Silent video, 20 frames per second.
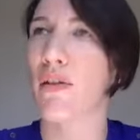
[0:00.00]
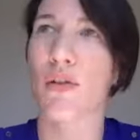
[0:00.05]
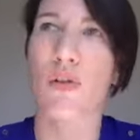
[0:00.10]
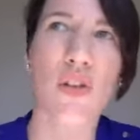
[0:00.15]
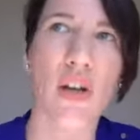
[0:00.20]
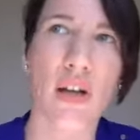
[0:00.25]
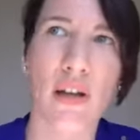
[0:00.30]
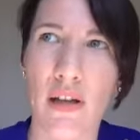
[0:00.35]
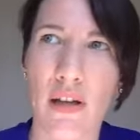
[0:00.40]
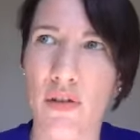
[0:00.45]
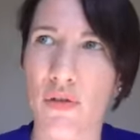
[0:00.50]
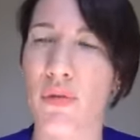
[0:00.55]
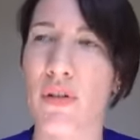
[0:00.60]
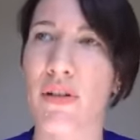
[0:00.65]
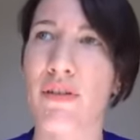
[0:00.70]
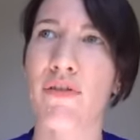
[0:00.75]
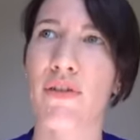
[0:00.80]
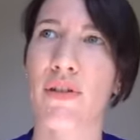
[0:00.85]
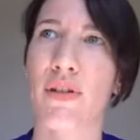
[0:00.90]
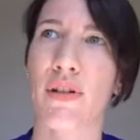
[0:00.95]
data
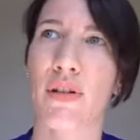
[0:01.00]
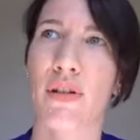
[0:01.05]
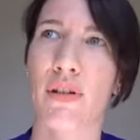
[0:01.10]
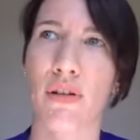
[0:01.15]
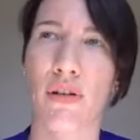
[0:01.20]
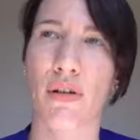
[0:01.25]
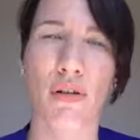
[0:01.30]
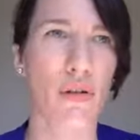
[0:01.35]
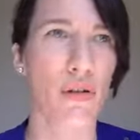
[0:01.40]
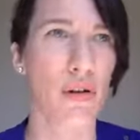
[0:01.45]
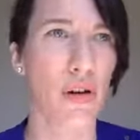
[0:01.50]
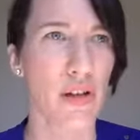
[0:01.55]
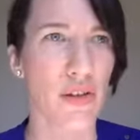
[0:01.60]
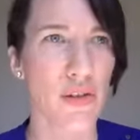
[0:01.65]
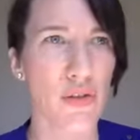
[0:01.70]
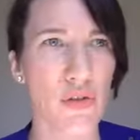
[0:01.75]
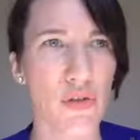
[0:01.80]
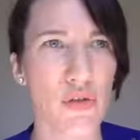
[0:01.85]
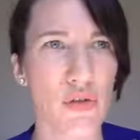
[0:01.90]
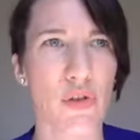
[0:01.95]
driven or
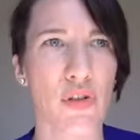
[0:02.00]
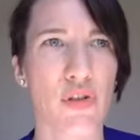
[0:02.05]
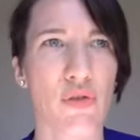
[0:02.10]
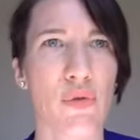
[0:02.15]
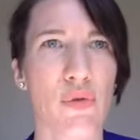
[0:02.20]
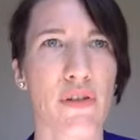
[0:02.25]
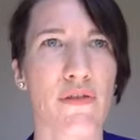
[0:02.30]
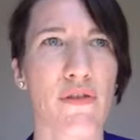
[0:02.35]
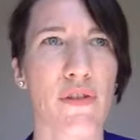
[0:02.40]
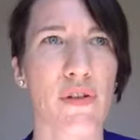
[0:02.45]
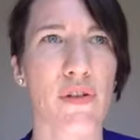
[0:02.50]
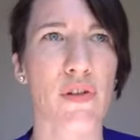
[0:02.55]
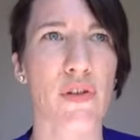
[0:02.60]
industry driven.